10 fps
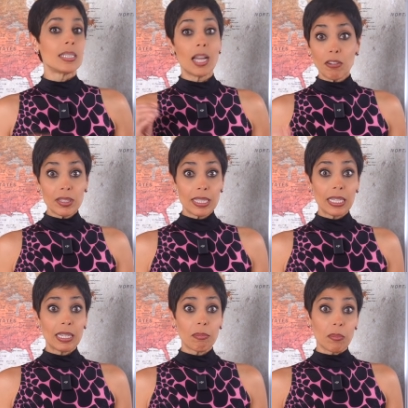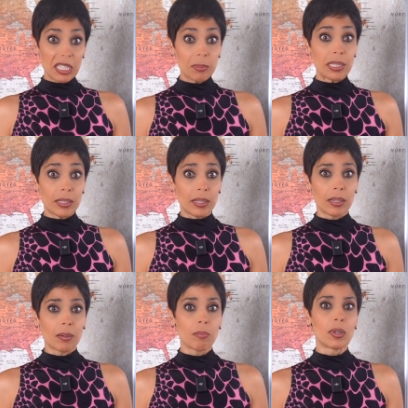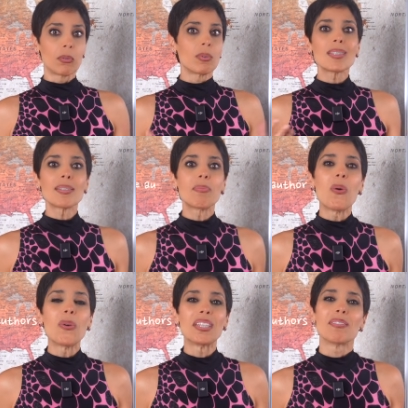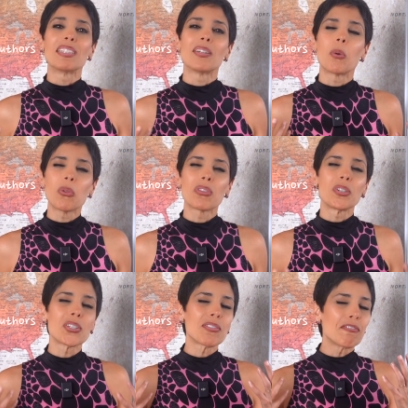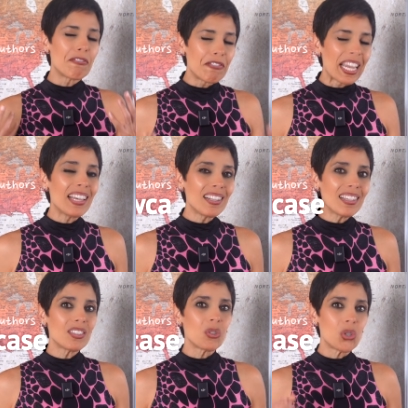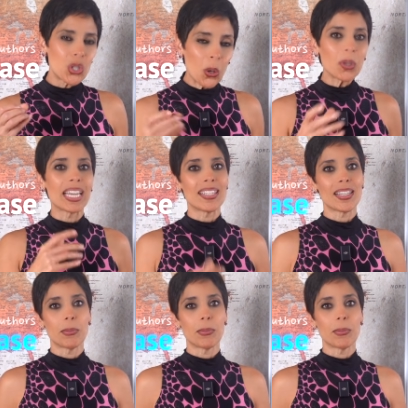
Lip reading: novelty might be there, but what's the point when the authors fail to showcase it